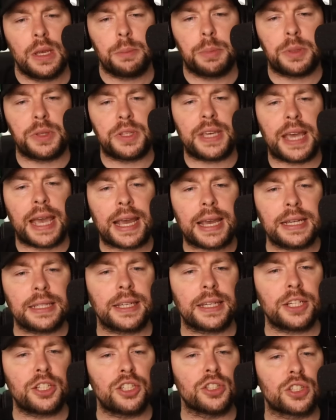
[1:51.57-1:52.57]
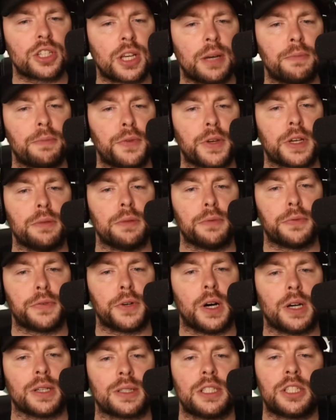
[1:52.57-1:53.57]
But the accusations come thick and
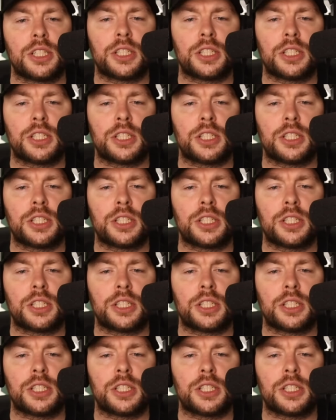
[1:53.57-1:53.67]
fast.